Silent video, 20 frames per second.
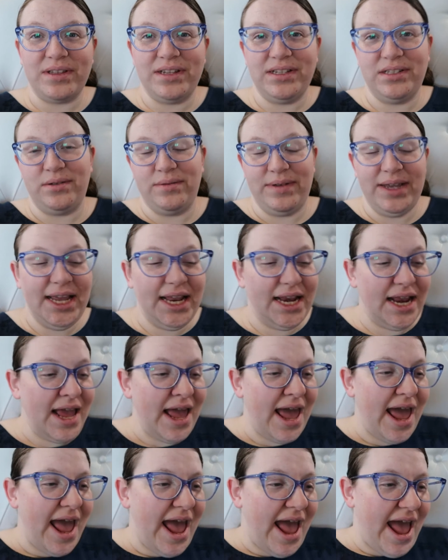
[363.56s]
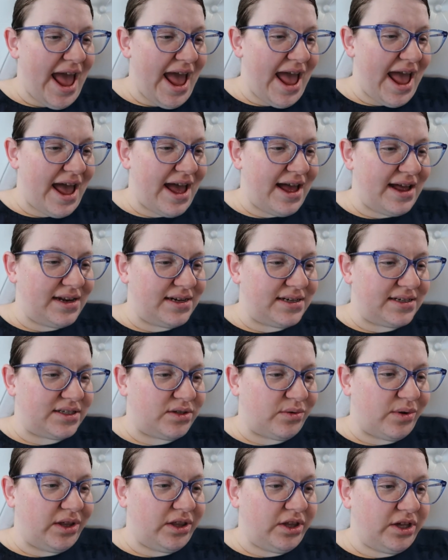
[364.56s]
really sweet, and
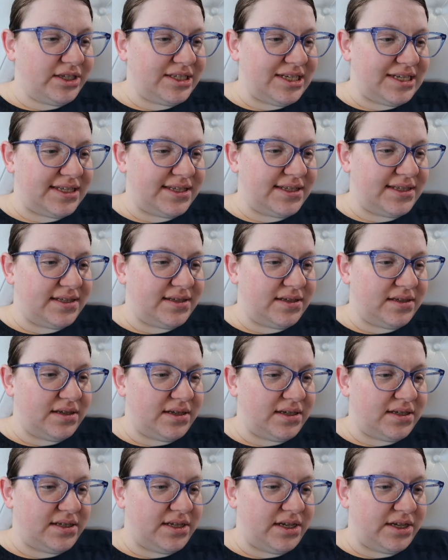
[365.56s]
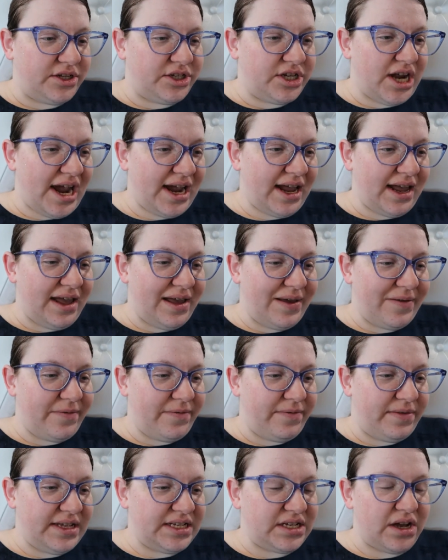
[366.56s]
so I looked in to check if
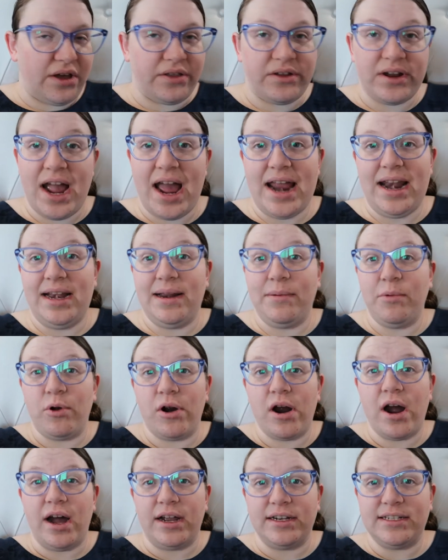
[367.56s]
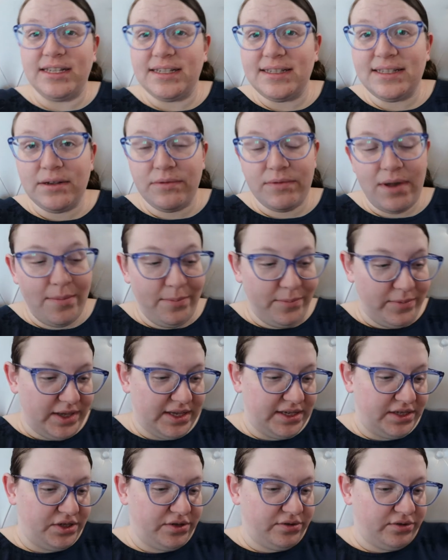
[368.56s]
this author had any more autistic rep,
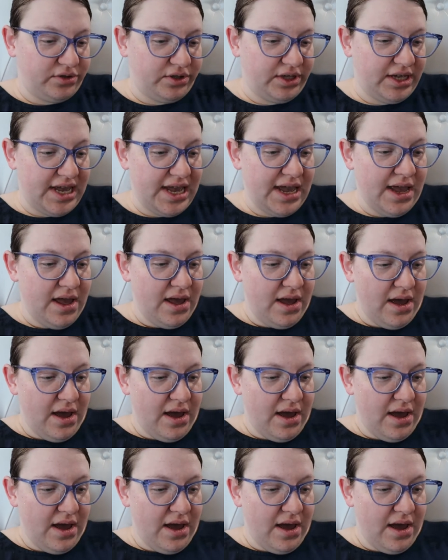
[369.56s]
because usually